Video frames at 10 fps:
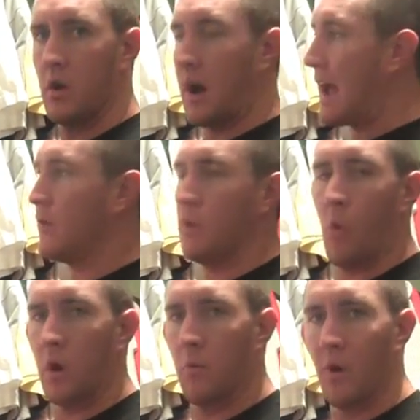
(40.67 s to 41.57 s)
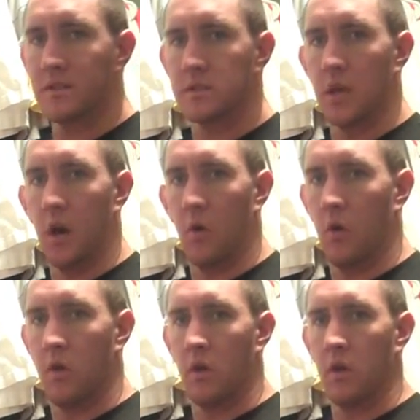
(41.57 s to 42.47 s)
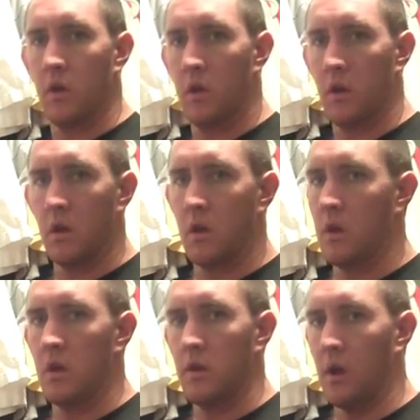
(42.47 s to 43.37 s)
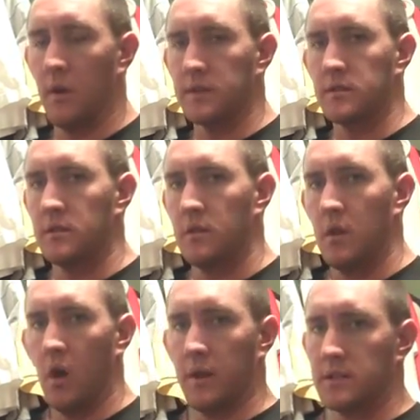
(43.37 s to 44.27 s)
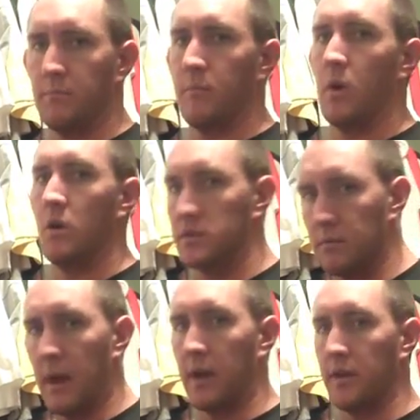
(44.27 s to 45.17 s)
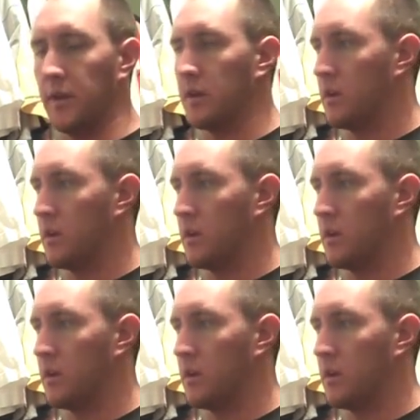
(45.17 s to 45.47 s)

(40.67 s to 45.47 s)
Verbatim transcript: I only wore him once, though. No, don't be silly. No, oh, that's a, oh, that's a bad idea.